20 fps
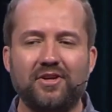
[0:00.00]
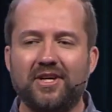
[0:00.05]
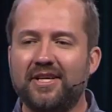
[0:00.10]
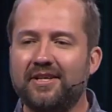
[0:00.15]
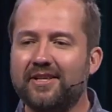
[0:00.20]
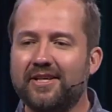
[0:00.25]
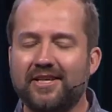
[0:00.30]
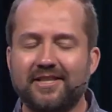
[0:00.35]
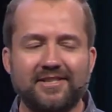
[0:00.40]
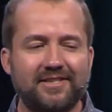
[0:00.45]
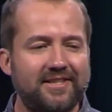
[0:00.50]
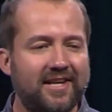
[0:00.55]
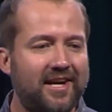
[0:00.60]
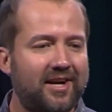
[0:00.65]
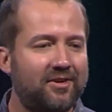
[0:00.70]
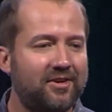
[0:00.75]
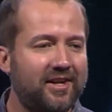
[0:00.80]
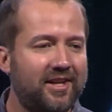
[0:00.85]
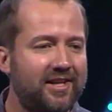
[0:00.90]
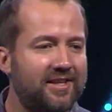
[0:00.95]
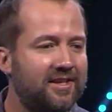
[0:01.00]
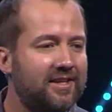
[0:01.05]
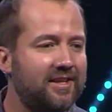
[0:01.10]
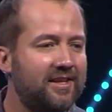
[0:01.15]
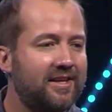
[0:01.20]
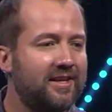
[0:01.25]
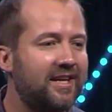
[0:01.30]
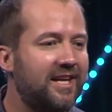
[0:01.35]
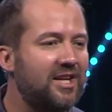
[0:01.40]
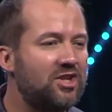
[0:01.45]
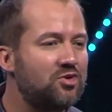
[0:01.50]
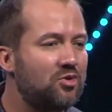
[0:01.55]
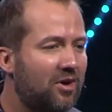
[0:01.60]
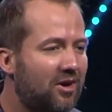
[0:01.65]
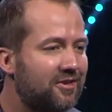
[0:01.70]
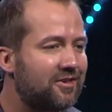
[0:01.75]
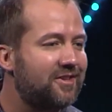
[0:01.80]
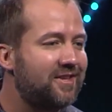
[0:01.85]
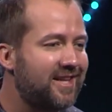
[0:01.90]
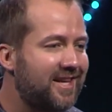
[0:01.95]
He leans down and he, he
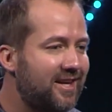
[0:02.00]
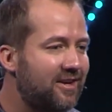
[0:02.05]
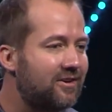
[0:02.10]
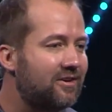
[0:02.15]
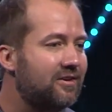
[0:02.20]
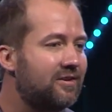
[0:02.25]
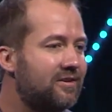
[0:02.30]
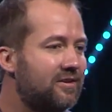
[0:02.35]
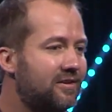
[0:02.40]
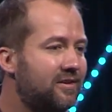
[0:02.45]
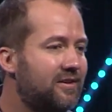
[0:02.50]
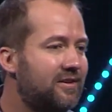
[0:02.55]
draws near